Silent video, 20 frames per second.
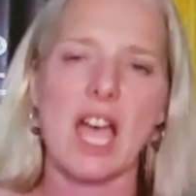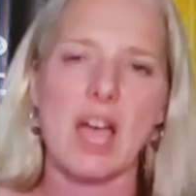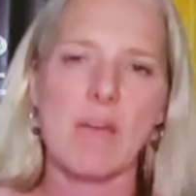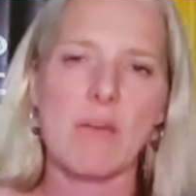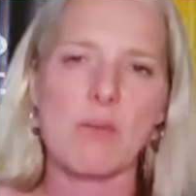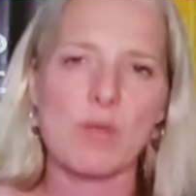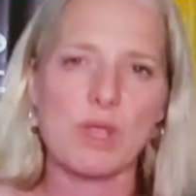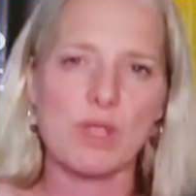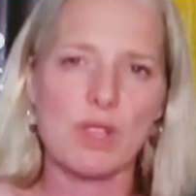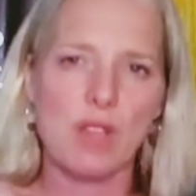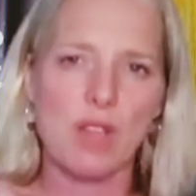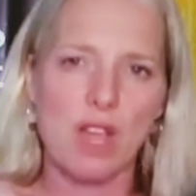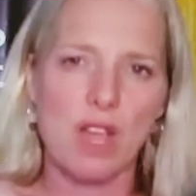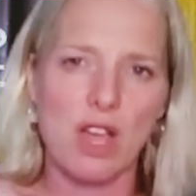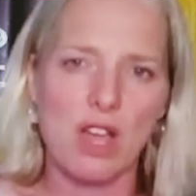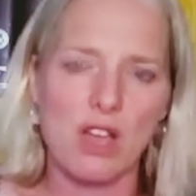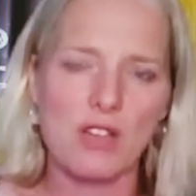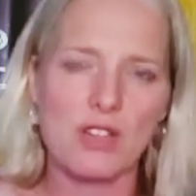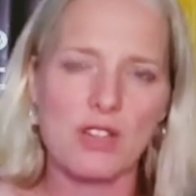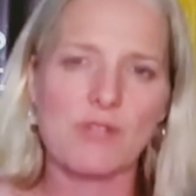with
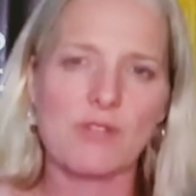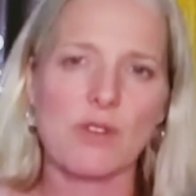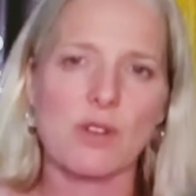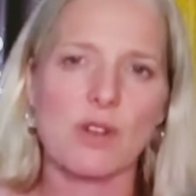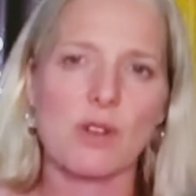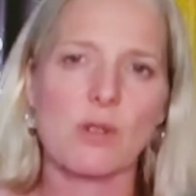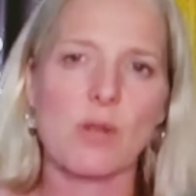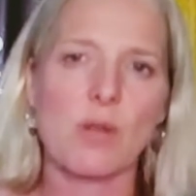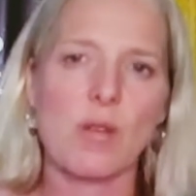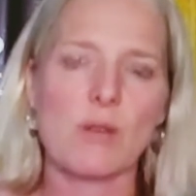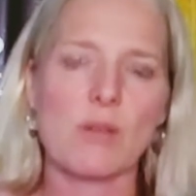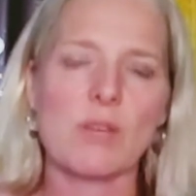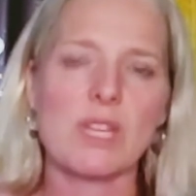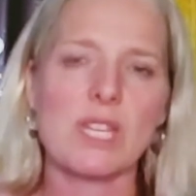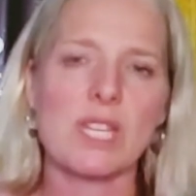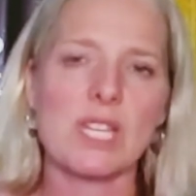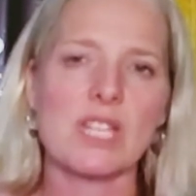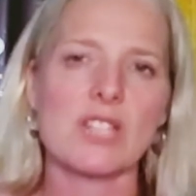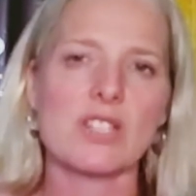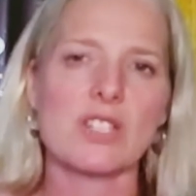calls for what we
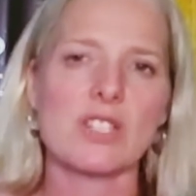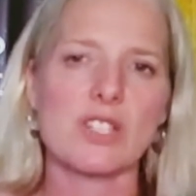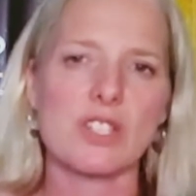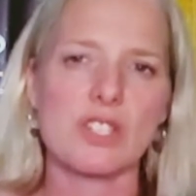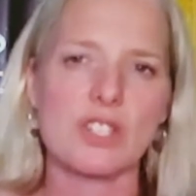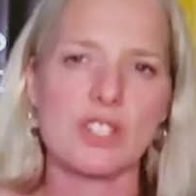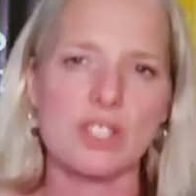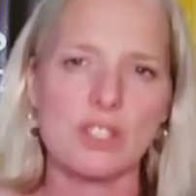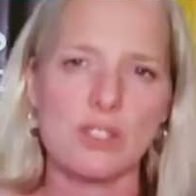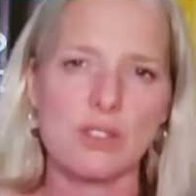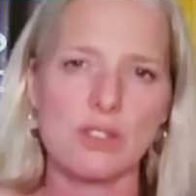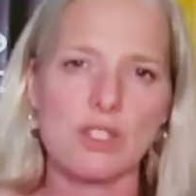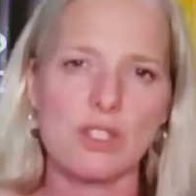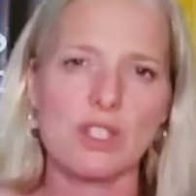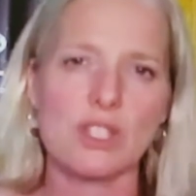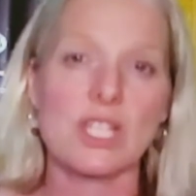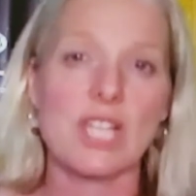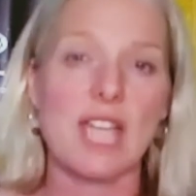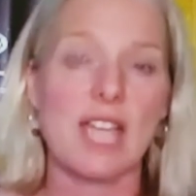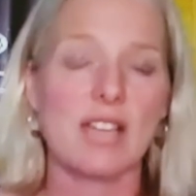need to do to
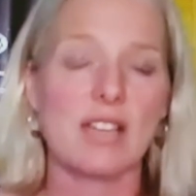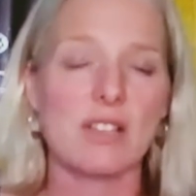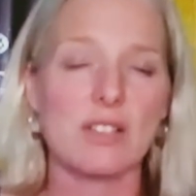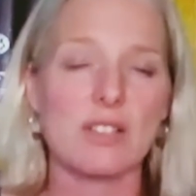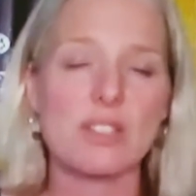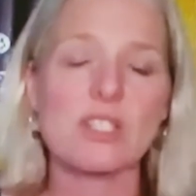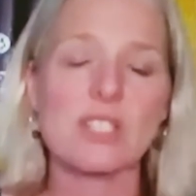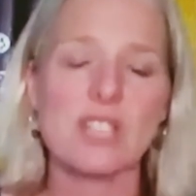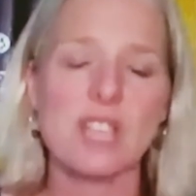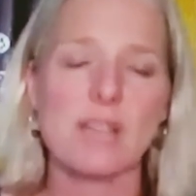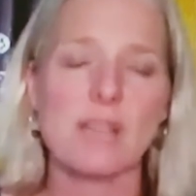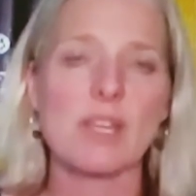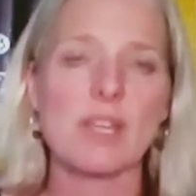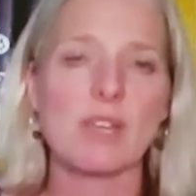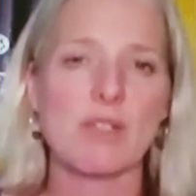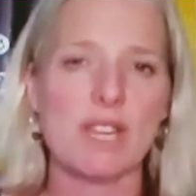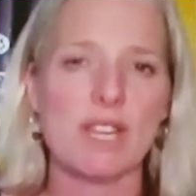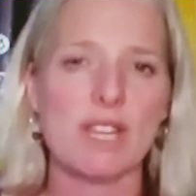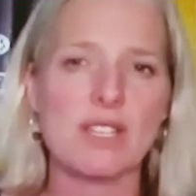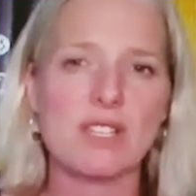tackle systemic
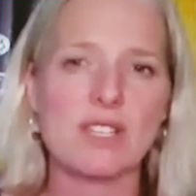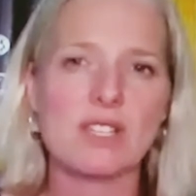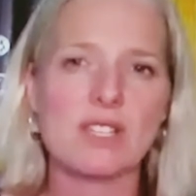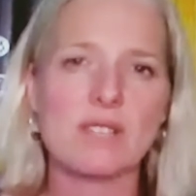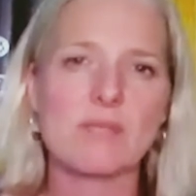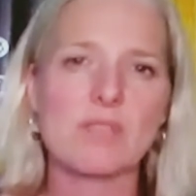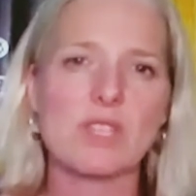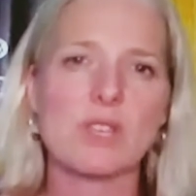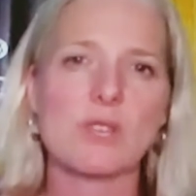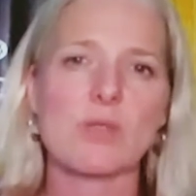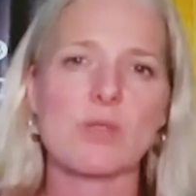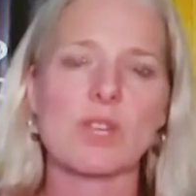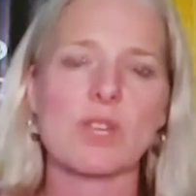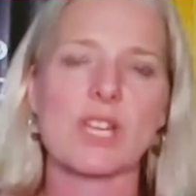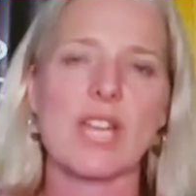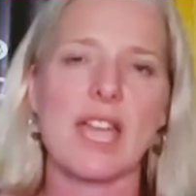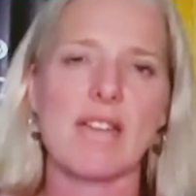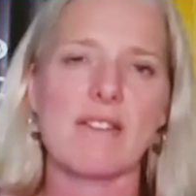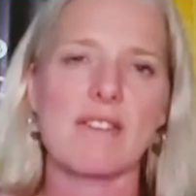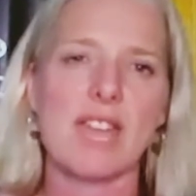racism. So we're going
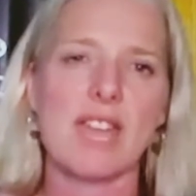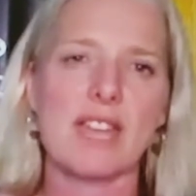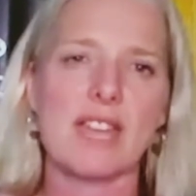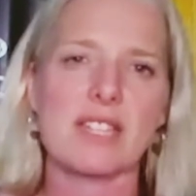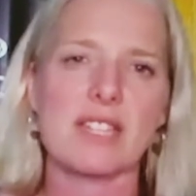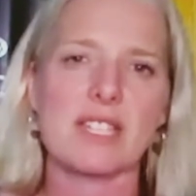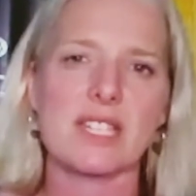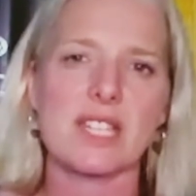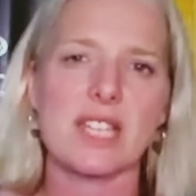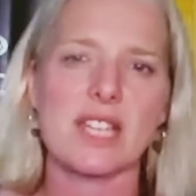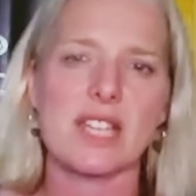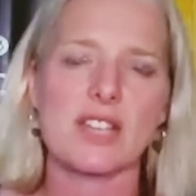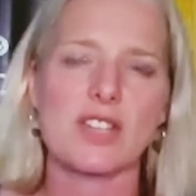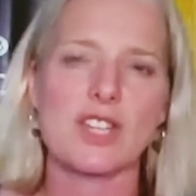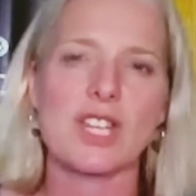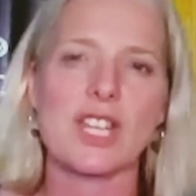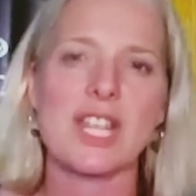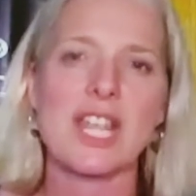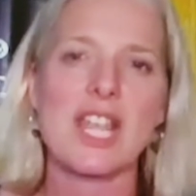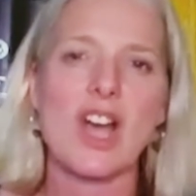to have that discussion.
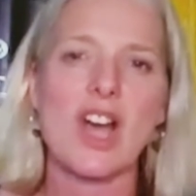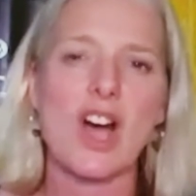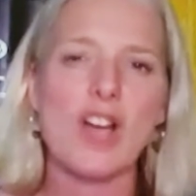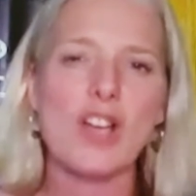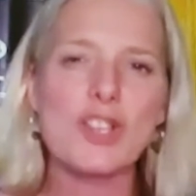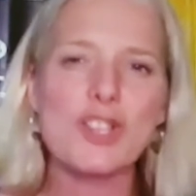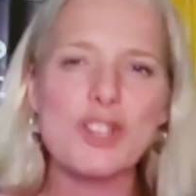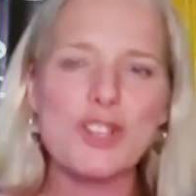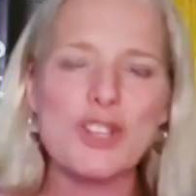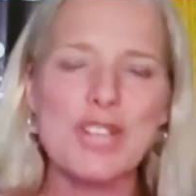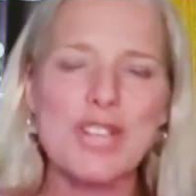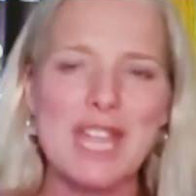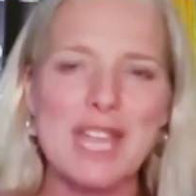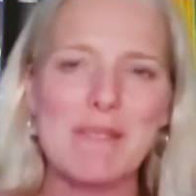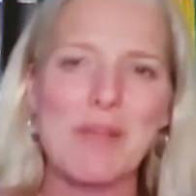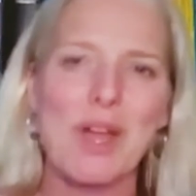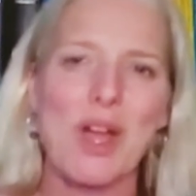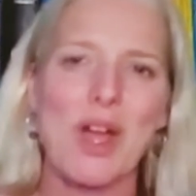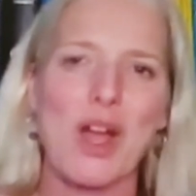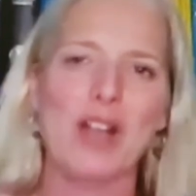Also, Nate
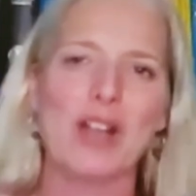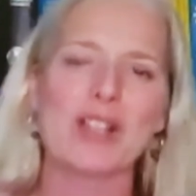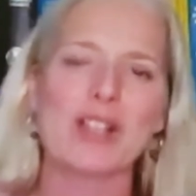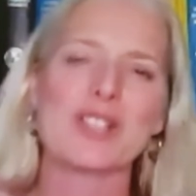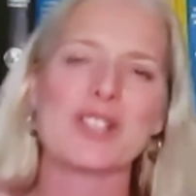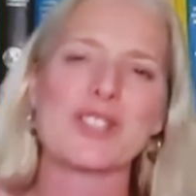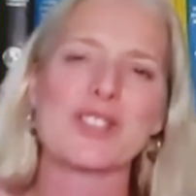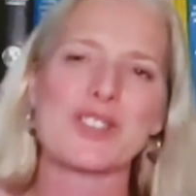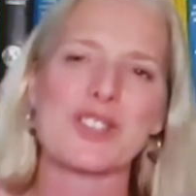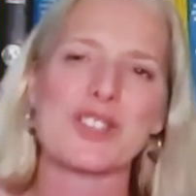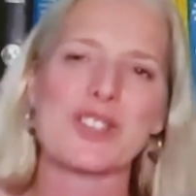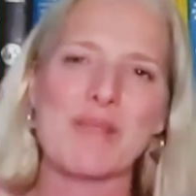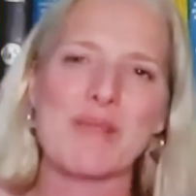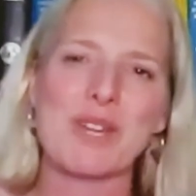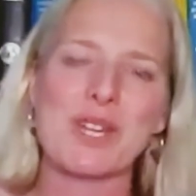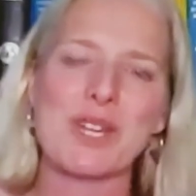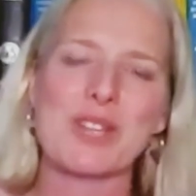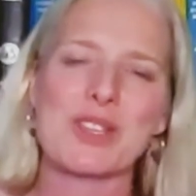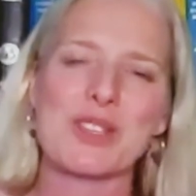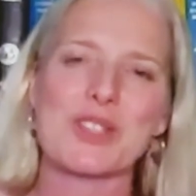Bahar, because there's
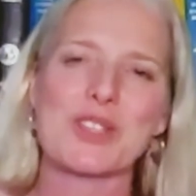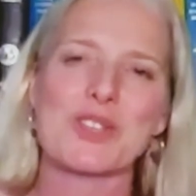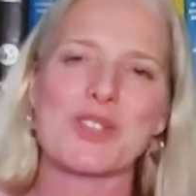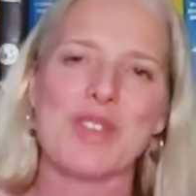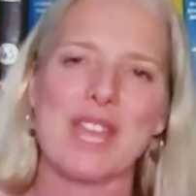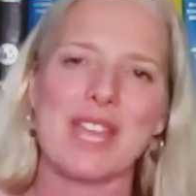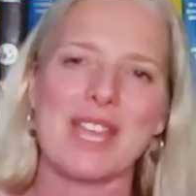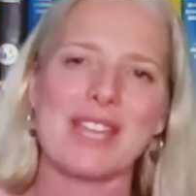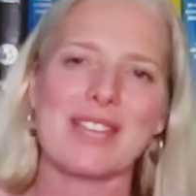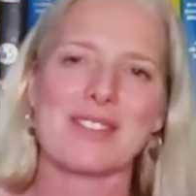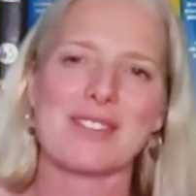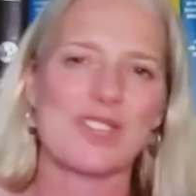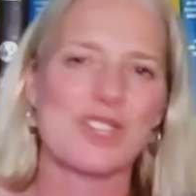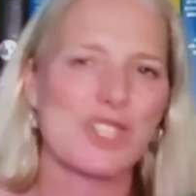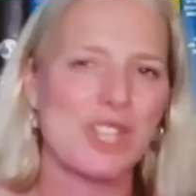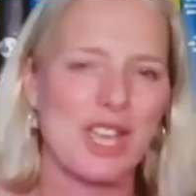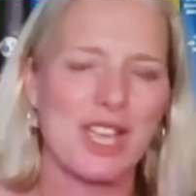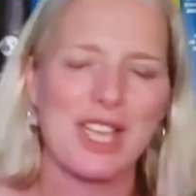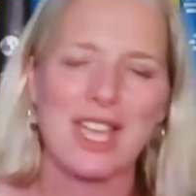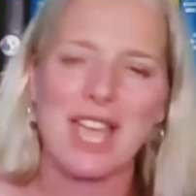someone who's great. Just
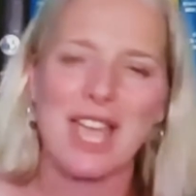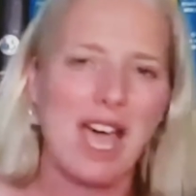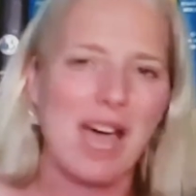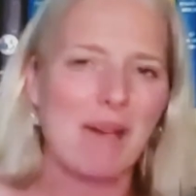a